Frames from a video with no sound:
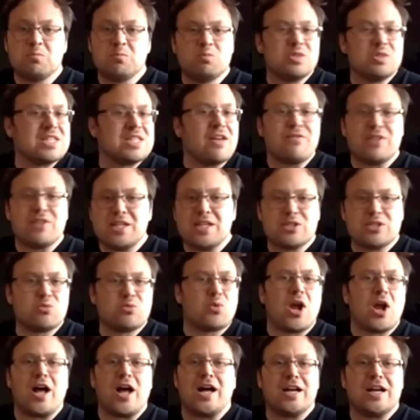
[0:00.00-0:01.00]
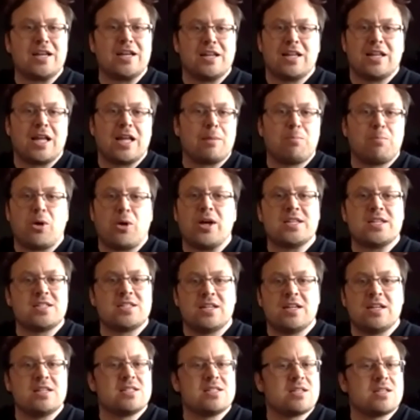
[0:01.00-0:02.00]
70s rock and like
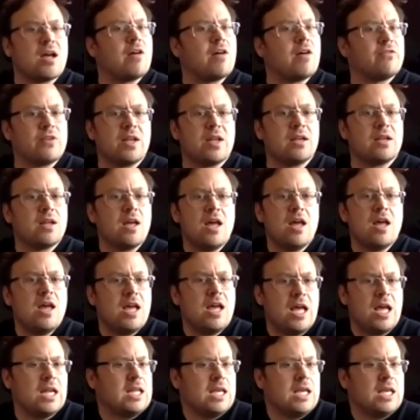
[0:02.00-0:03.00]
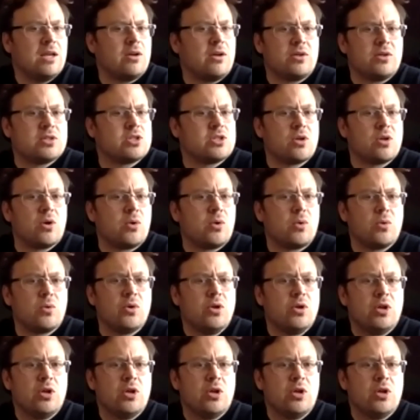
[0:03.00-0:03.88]
Boston and stuff. And he also